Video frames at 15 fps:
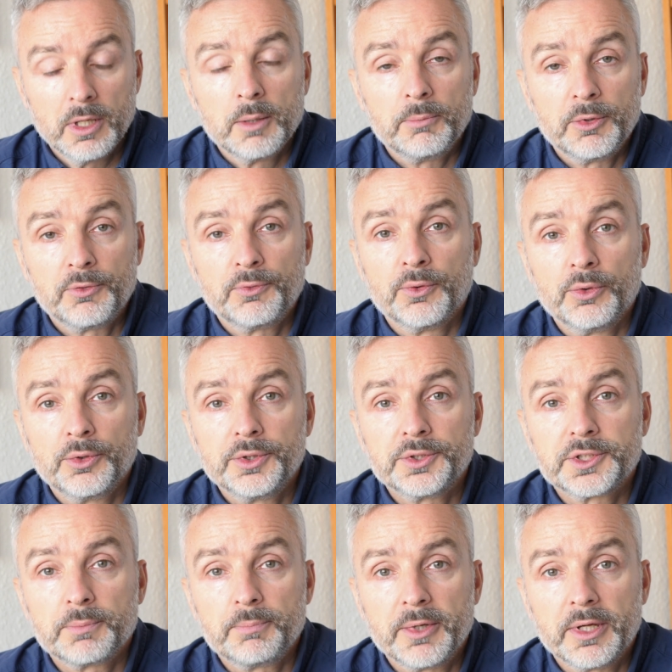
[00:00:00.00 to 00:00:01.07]
before you
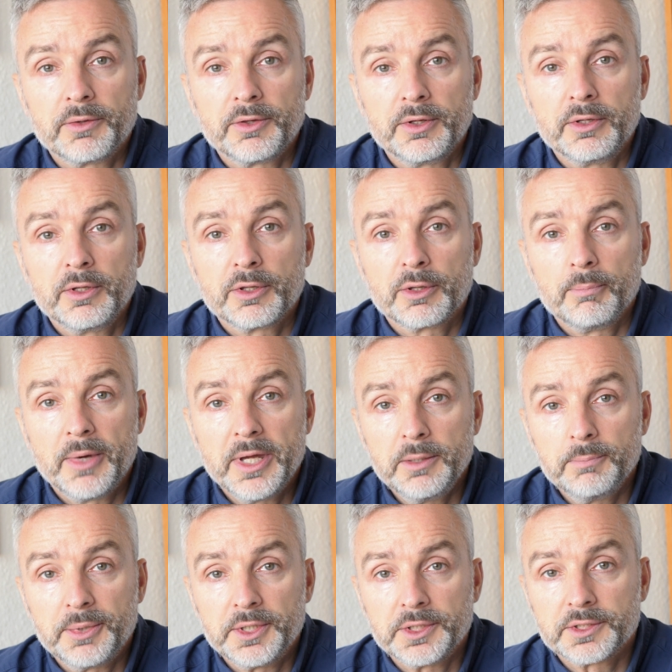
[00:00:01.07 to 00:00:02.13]
submit the main
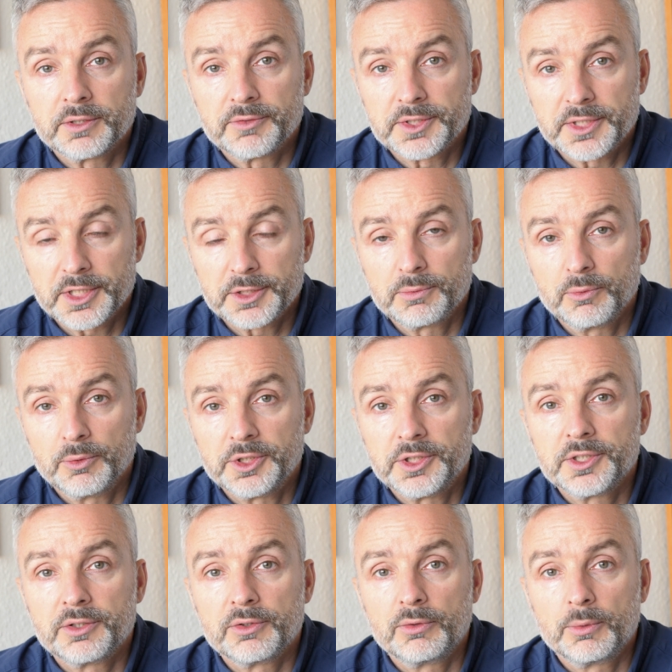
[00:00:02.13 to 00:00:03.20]
piece of assessment, which
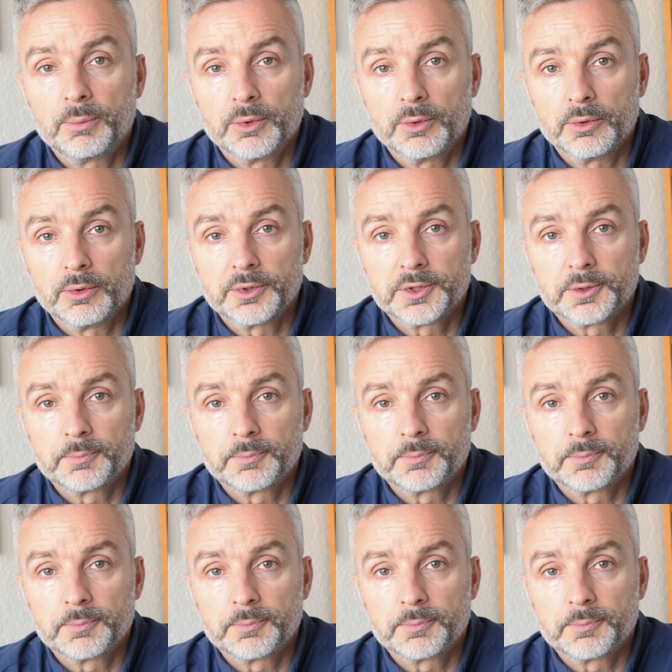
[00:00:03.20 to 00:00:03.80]
is the report.